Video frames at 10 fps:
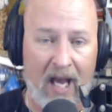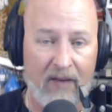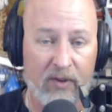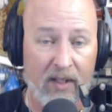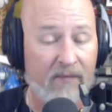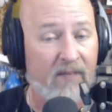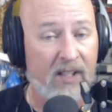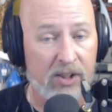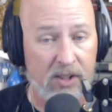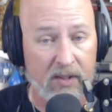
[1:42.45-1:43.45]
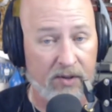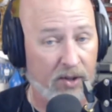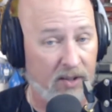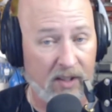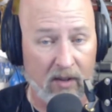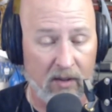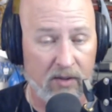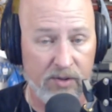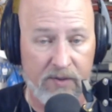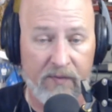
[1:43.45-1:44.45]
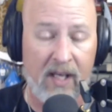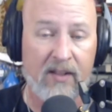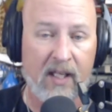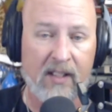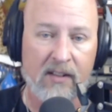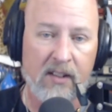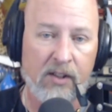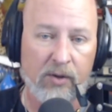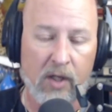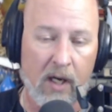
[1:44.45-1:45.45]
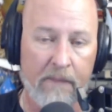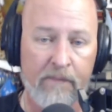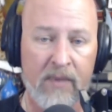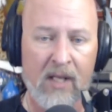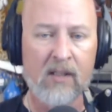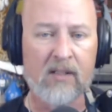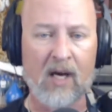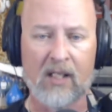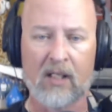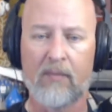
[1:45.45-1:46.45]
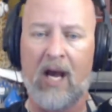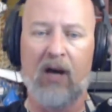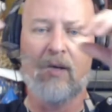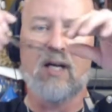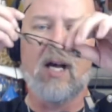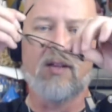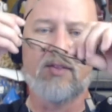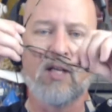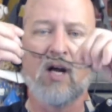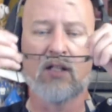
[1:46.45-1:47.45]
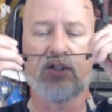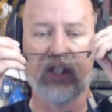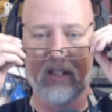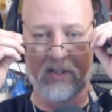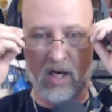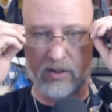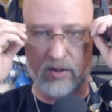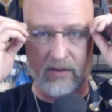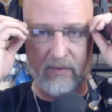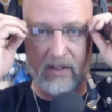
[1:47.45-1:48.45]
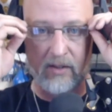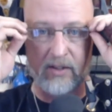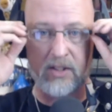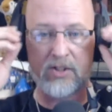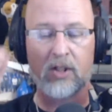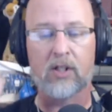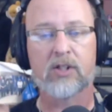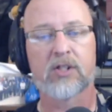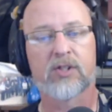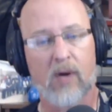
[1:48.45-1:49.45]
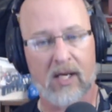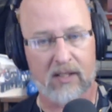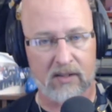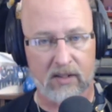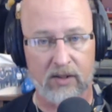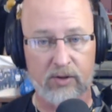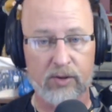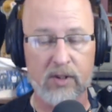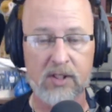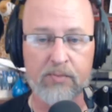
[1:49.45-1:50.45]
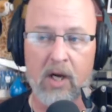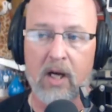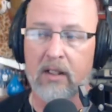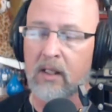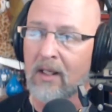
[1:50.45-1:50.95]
After they finished the 13 Articles of Faith, they continued on talking about uh, theology and doctrine of the LDS Church, and so I continued to respond